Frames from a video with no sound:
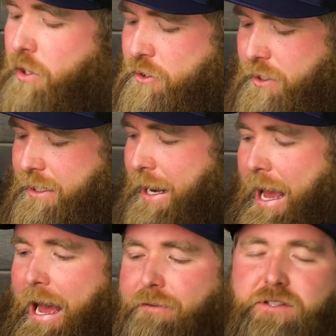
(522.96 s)
You actually can
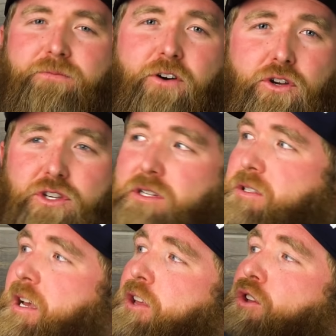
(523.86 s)
have some
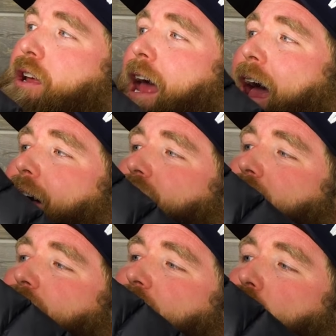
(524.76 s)
functions, you can have
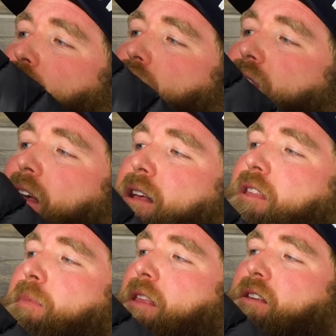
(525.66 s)
some features
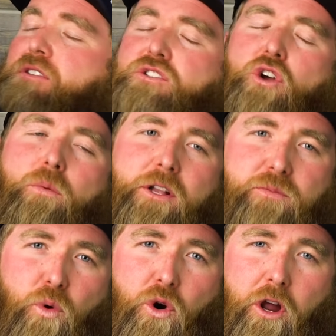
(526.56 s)
that make this so much
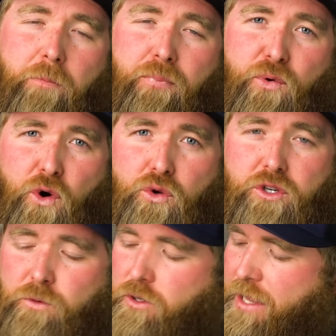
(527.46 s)
more
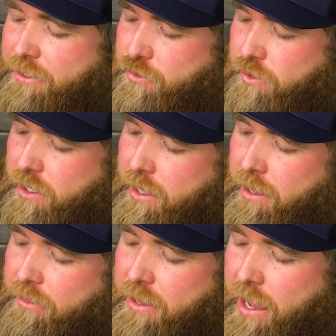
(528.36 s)
approachable. And that's really
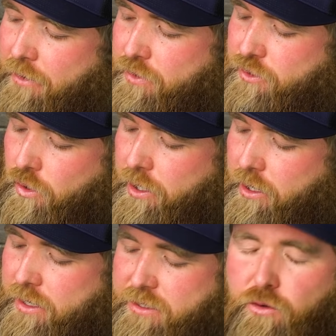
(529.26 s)
the end result
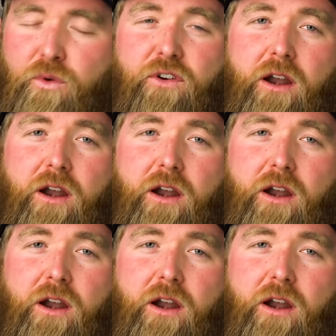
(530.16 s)
here, is that we've